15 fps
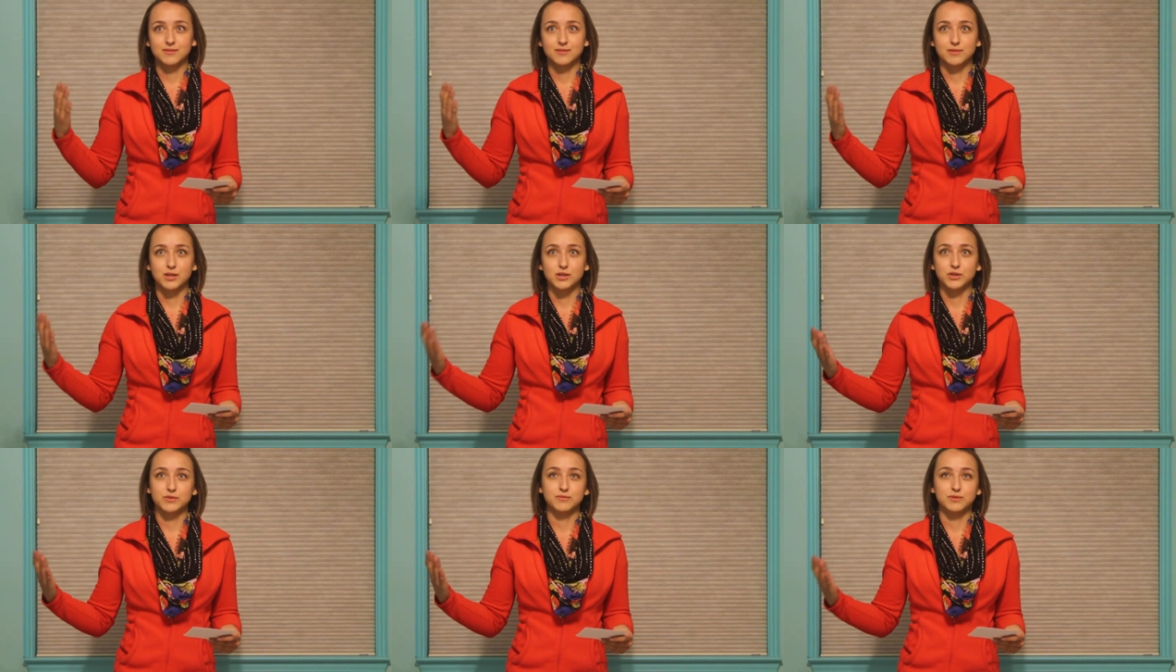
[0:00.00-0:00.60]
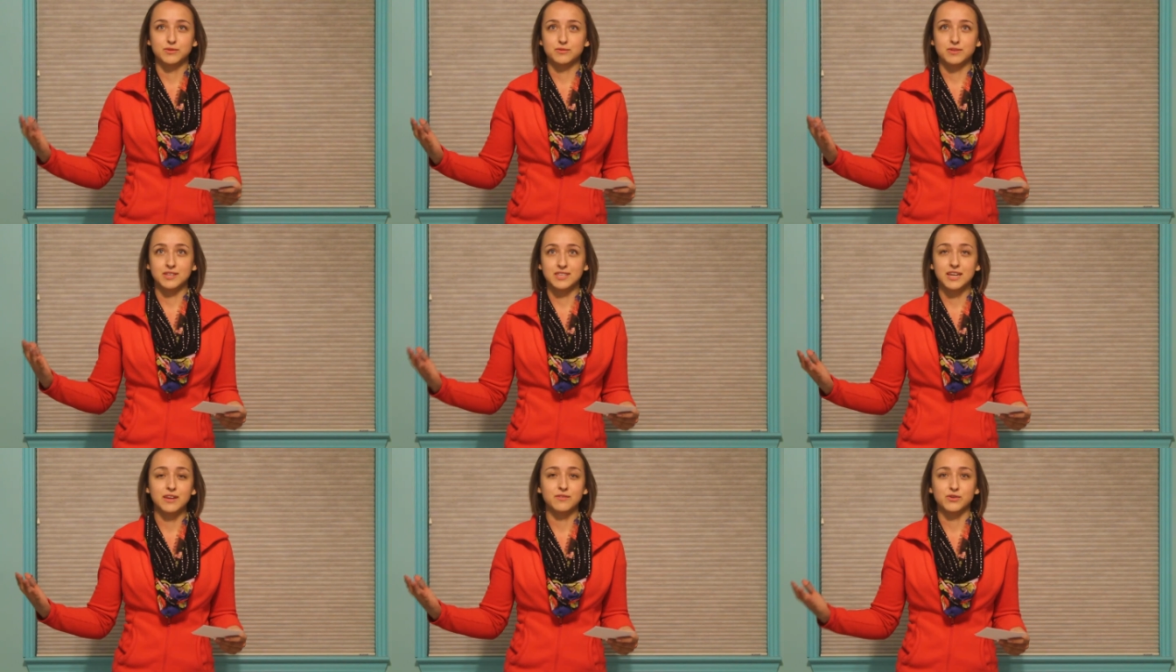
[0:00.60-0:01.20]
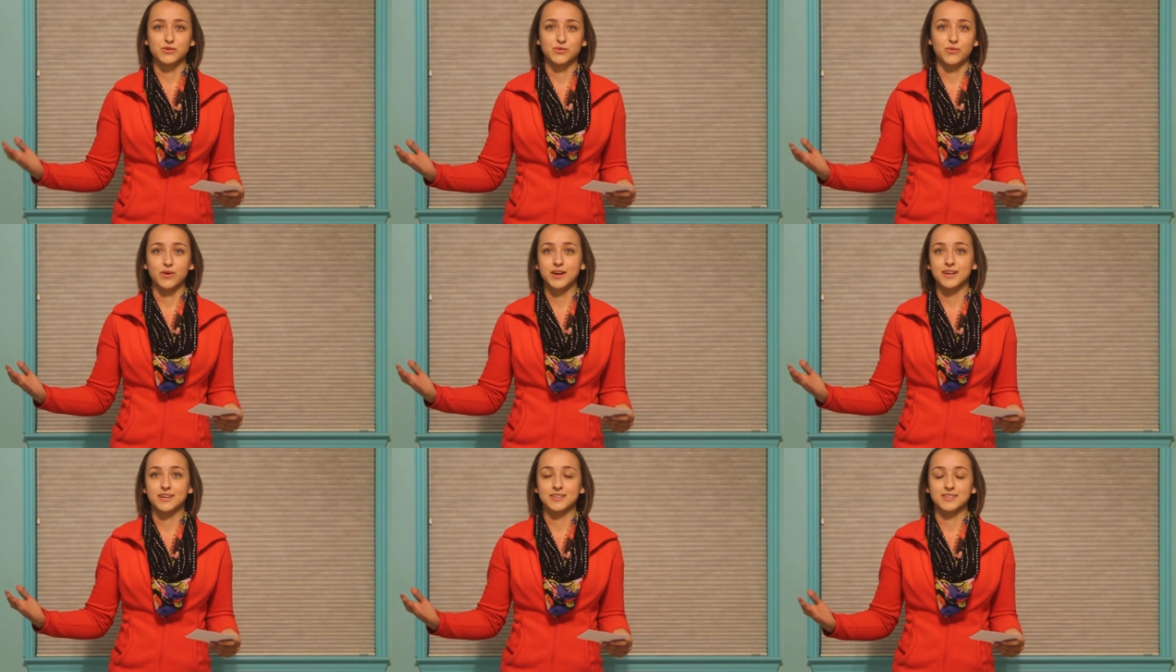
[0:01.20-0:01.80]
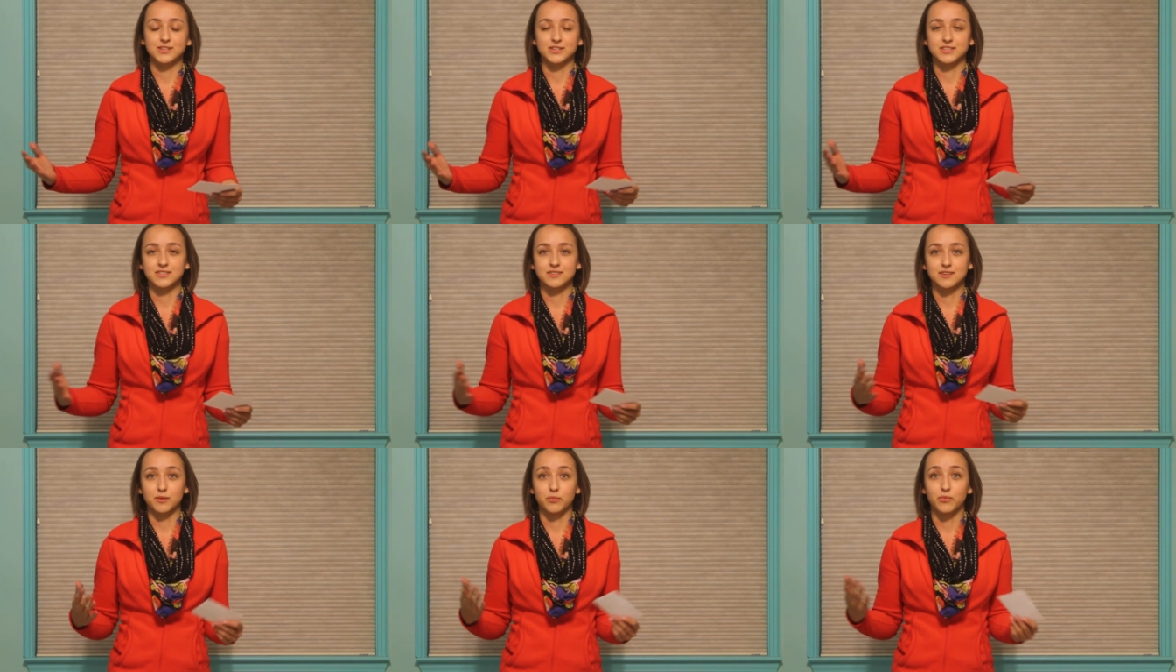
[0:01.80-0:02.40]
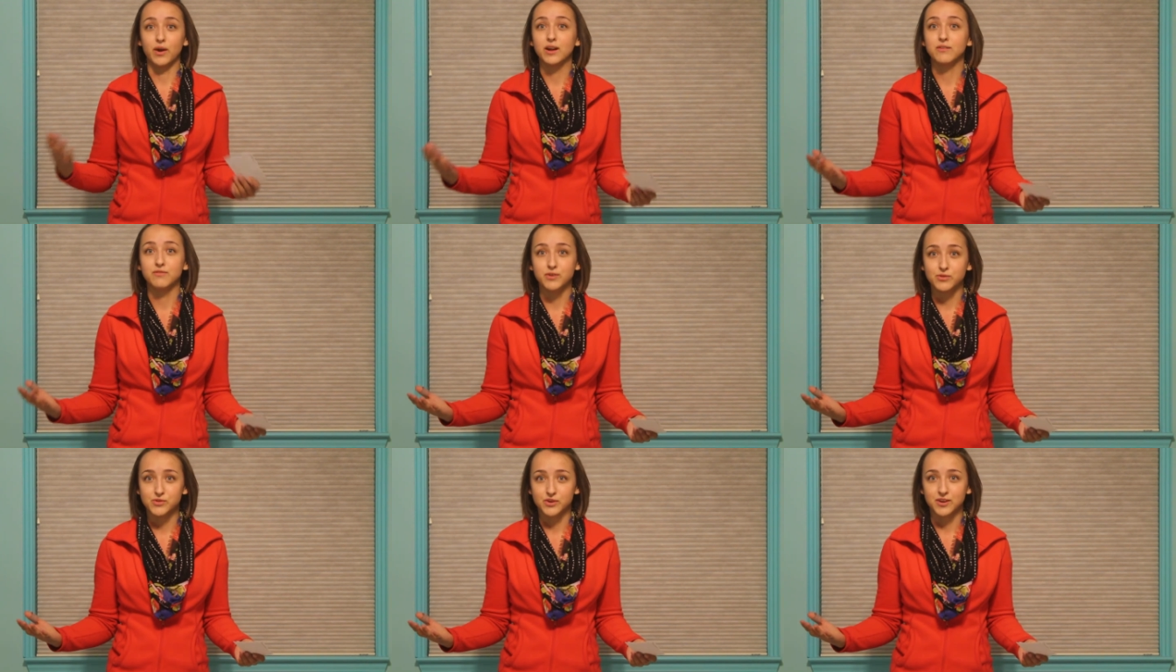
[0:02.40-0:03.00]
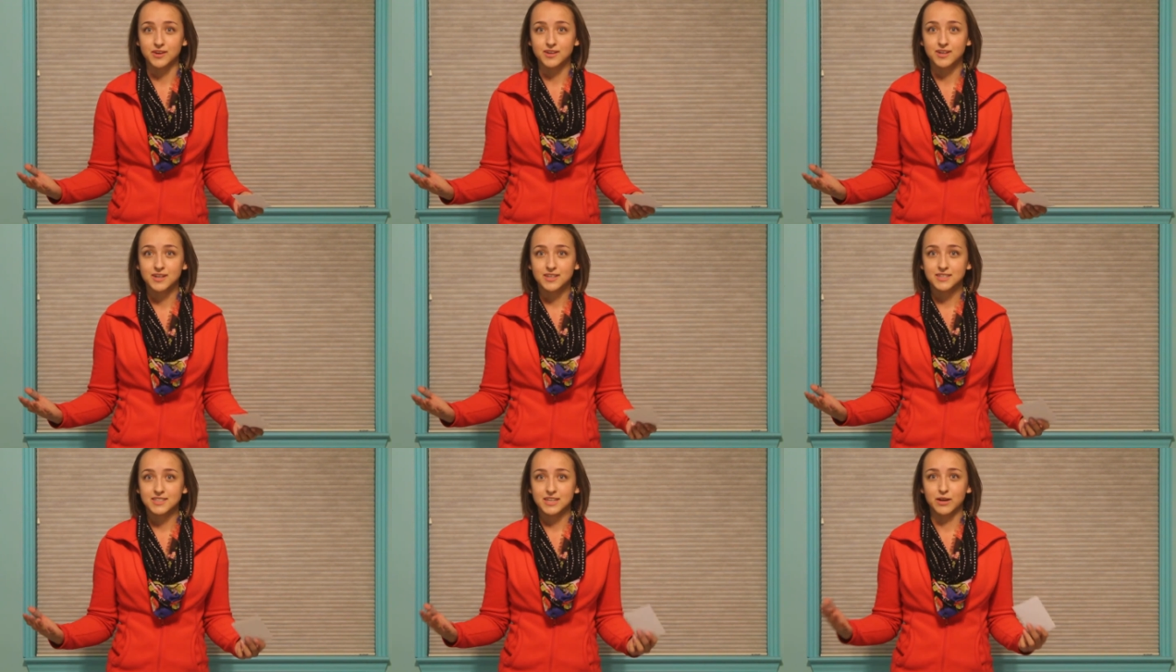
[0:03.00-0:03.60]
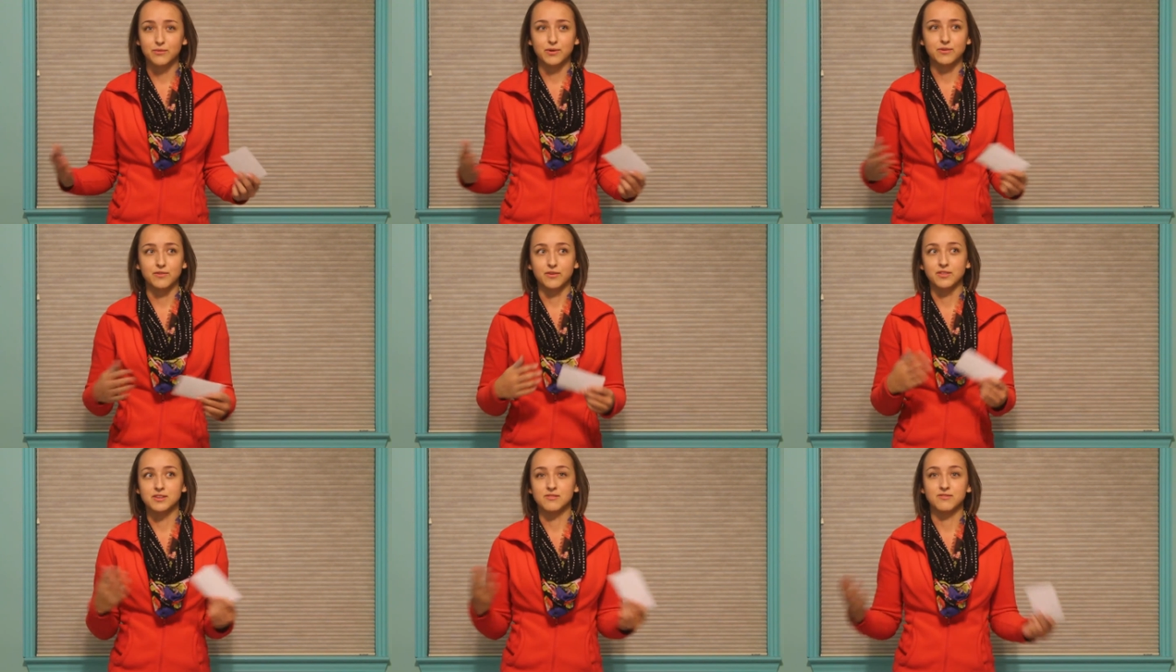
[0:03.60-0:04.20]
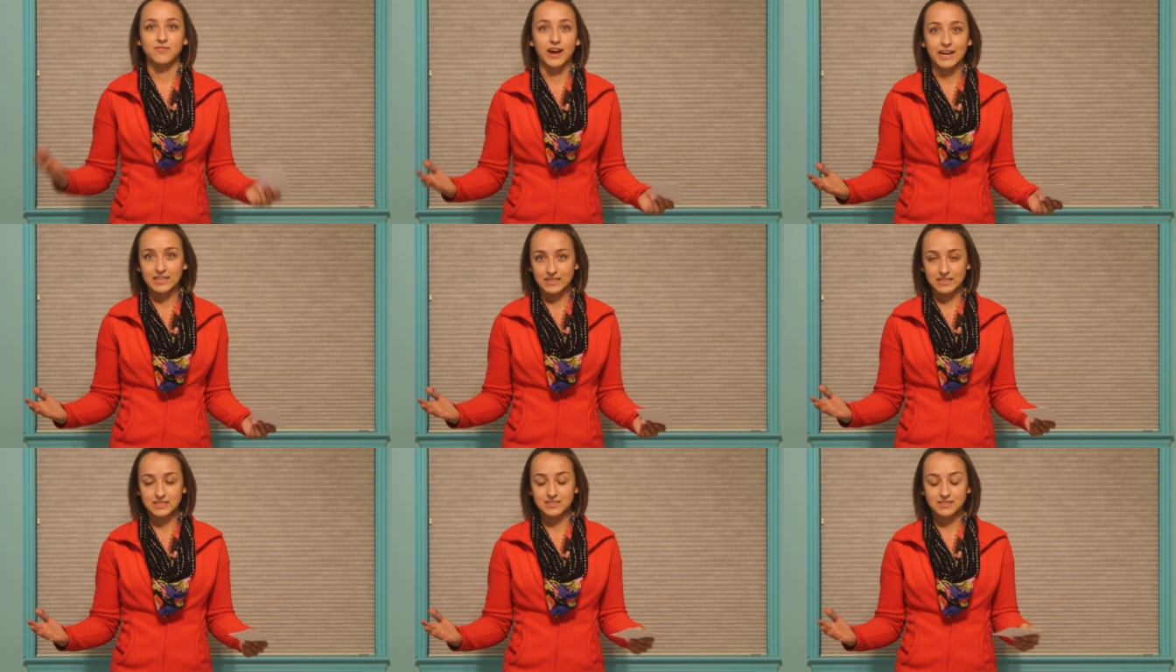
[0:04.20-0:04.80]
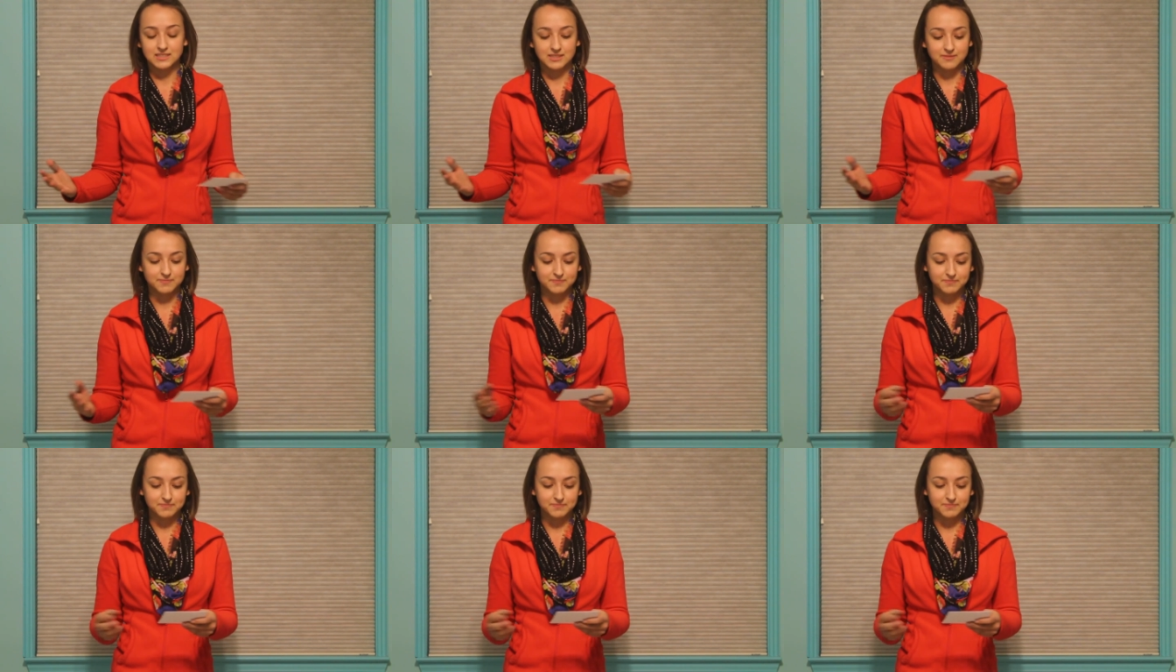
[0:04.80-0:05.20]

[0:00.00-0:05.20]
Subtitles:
the city of Detroit has just a bright future, to get rid of all this violence.